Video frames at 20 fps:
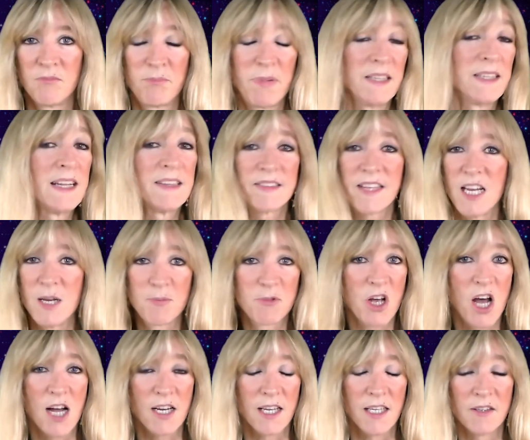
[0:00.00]
But let's keep
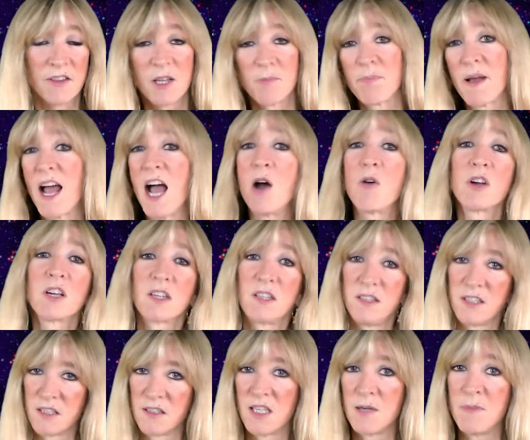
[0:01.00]
talking. The power
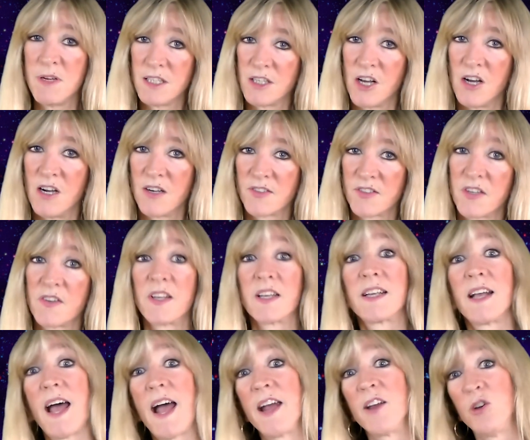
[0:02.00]
clearly belongs to the
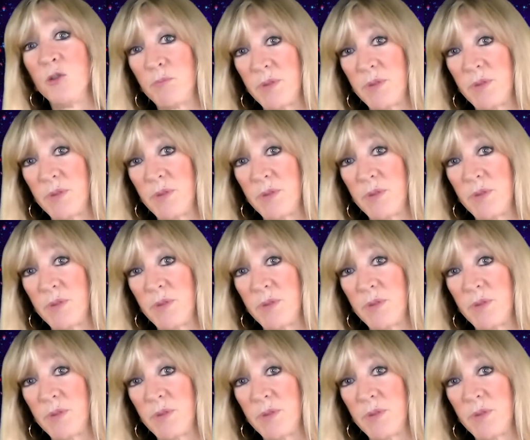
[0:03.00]
guy who